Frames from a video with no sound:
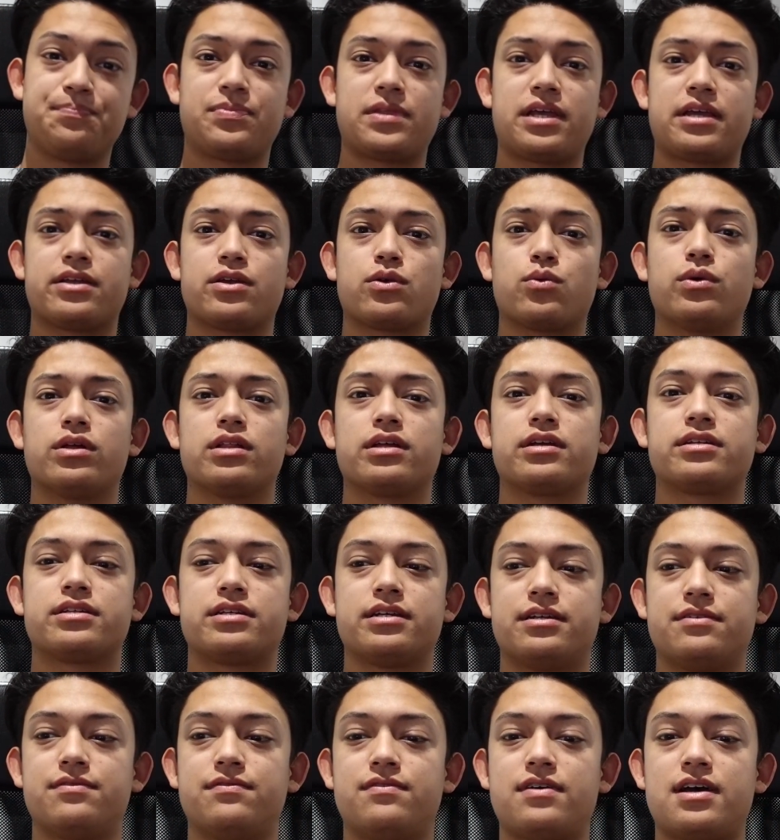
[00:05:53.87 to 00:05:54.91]
and you're willing to
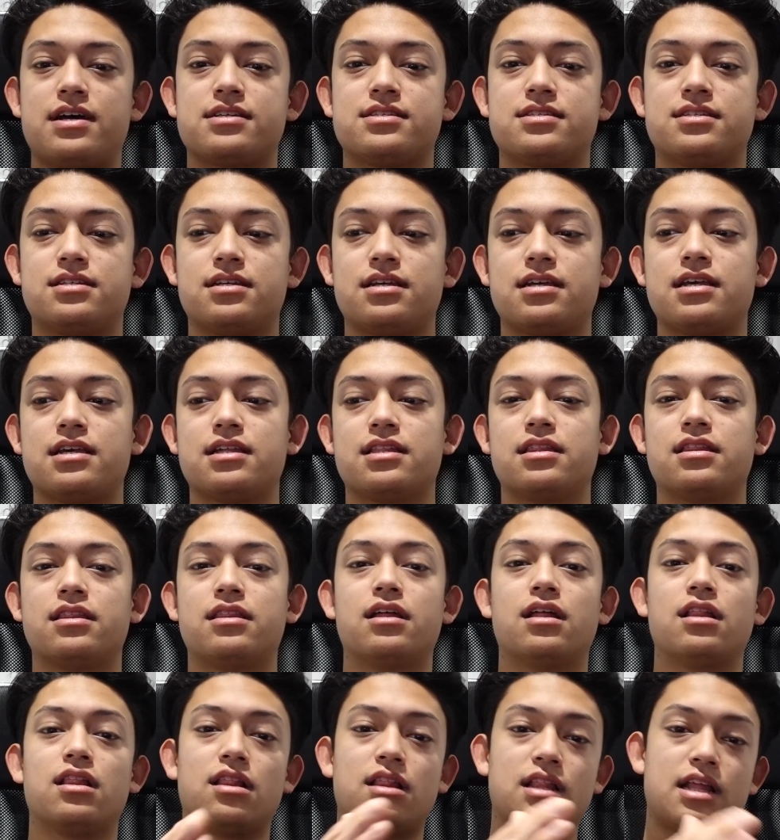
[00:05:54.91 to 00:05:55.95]
invest in
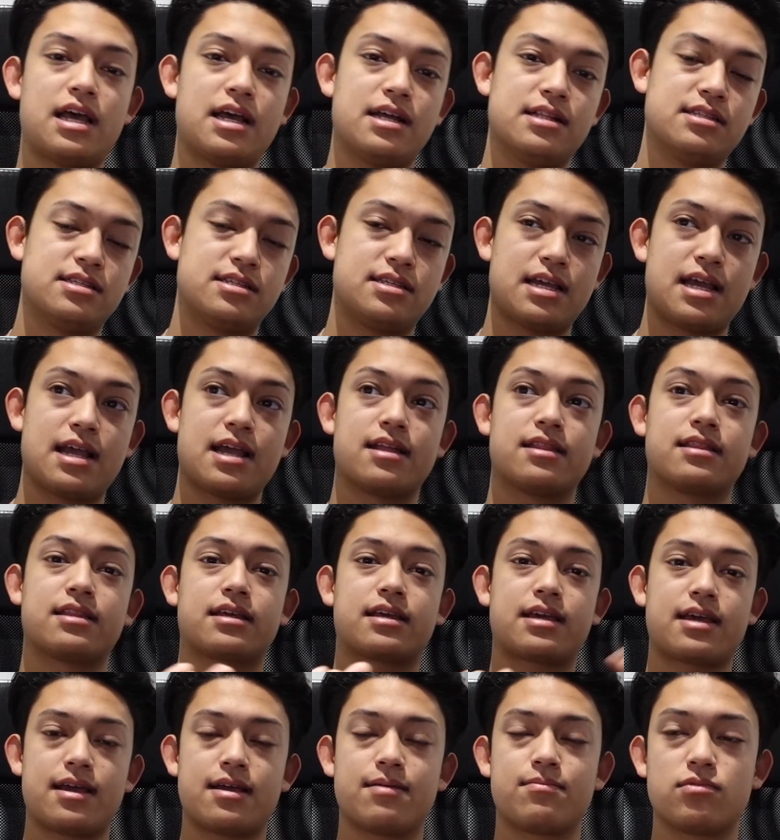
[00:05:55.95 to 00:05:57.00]
the lens and the
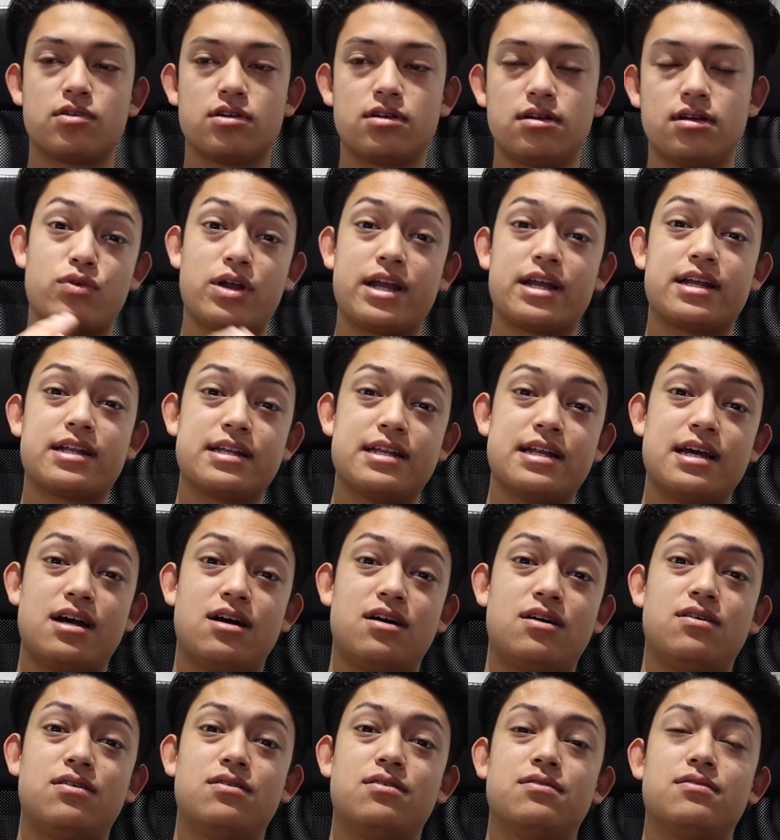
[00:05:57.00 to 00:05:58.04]
camera, right
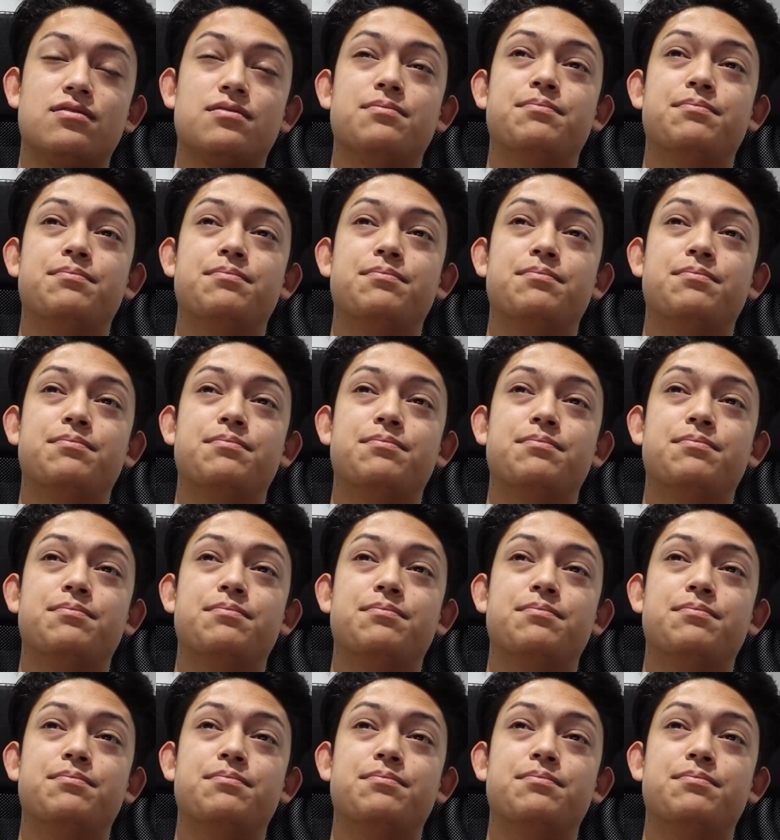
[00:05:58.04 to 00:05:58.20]
now,